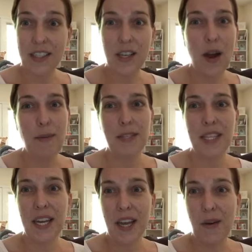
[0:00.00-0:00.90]
So I'm
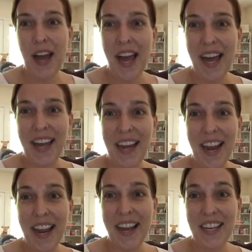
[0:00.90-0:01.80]
just gonna go ahead
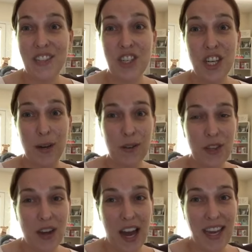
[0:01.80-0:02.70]
and share
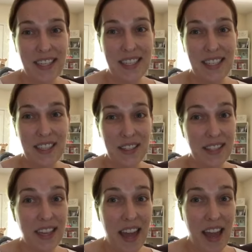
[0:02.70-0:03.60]
with you guys the
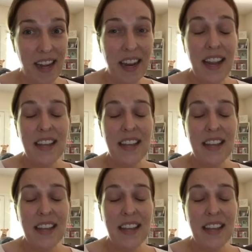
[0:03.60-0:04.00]
deals again.